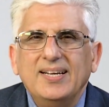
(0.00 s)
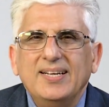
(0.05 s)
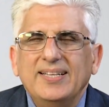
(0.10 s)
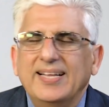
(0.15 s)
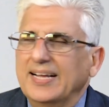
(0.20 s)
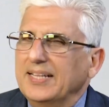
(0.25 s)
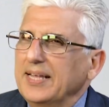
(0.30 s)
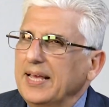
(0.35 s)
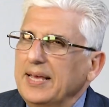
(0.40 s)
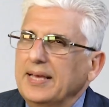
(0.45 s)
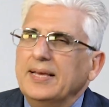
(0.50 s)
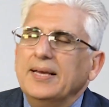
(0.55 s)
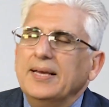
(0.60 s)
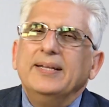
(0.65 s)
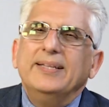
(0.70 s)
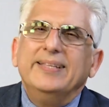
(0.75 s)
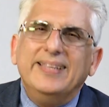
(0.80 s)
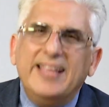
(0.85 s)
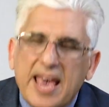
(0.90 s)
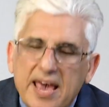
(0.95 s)
that
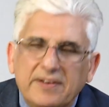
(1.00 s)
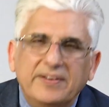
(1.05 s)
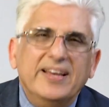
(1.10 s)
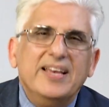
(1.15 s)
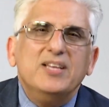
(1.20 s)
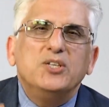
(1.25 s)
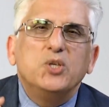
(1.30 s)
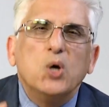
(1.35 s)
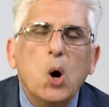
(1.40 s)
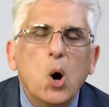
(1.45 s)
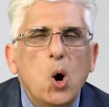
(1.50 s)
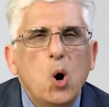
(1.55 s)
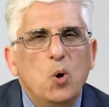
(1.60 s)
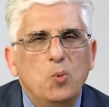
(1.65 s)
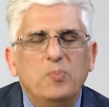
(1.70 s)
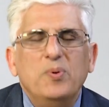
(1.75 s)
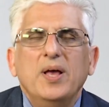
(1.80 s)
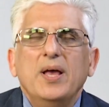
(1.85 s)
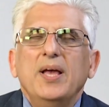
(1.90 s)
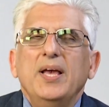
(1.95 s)
there is
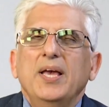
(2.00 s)
hope.